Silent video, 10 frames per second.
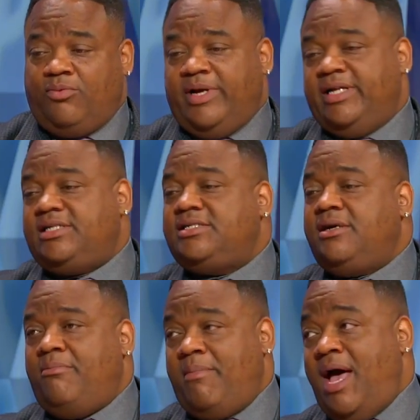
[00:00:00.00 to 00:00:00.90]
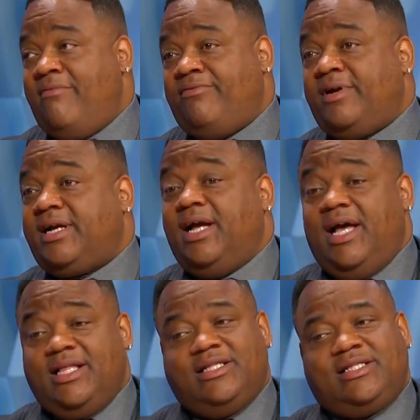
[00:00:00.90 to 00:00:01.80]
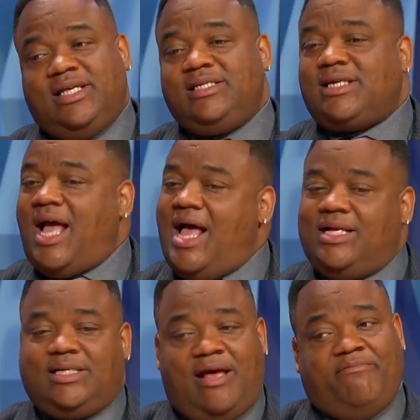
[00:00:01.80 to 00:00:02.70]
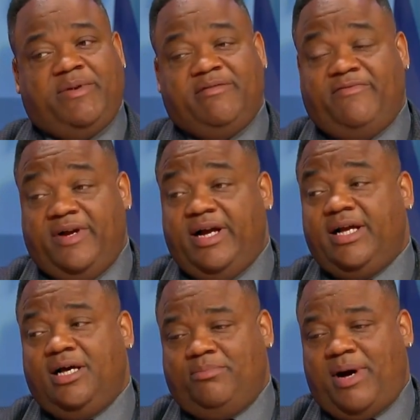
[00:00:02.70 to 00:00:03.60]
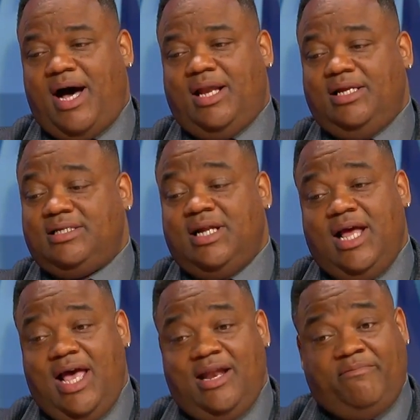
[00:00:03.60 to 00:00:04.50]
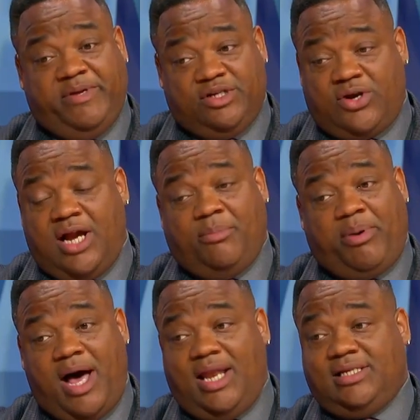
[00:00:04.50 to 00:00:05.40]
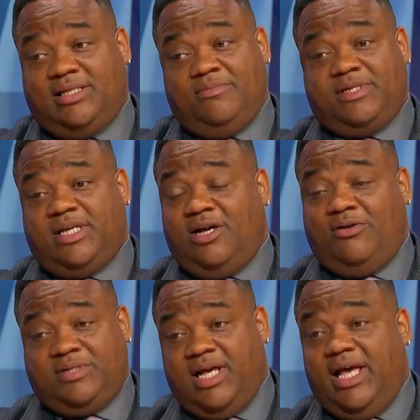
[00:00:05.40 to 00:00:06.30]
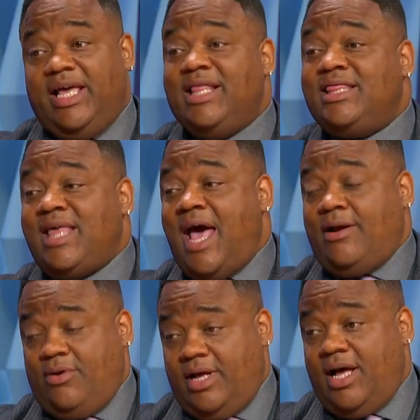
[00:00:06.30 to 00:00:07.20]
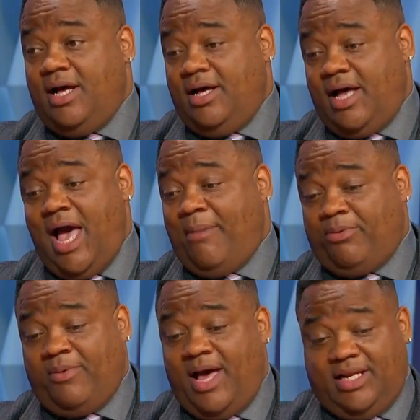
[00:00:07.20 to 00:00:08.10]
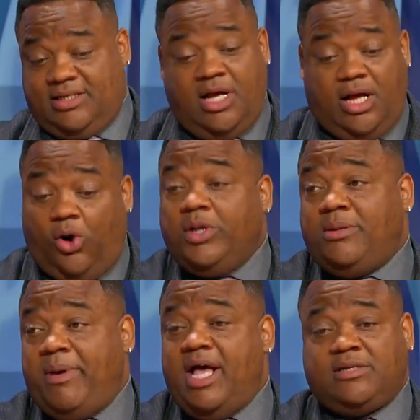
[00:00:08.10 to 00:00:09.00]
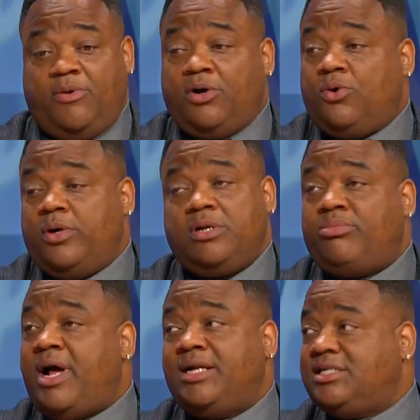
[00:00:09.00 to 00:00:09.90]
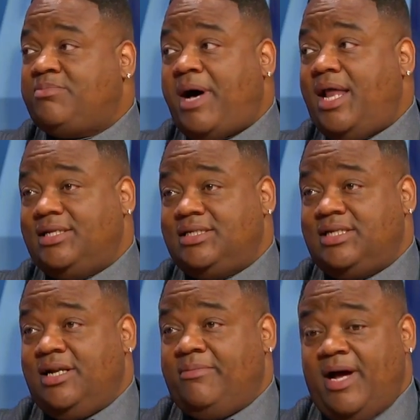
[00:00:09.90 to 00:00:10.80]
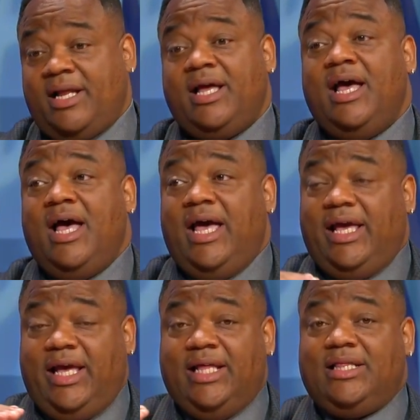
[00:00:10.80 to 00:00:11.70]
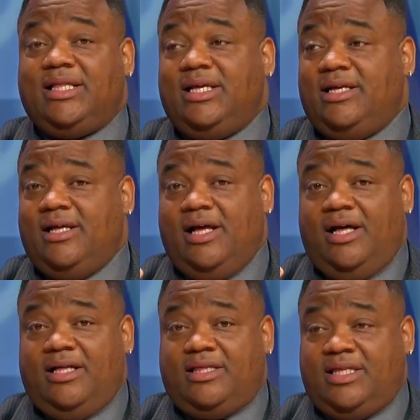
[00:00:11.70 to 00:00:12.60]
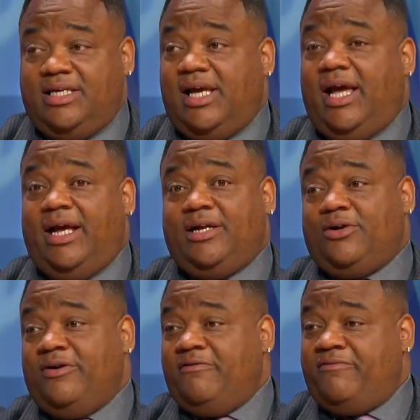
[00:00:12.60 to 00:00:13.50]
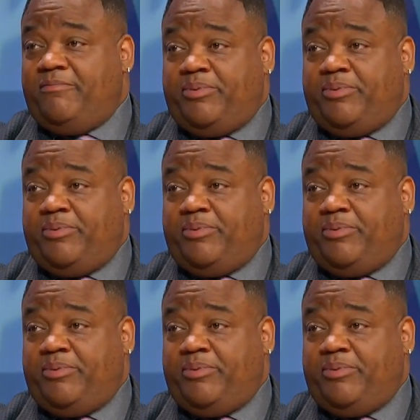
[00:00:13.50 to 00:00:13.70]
Rich, Maverick. These guys have been very unpolished and have been trying to polish themselves in that apparatus. On the basketball court, LeBron's as polished as anybody in the theater of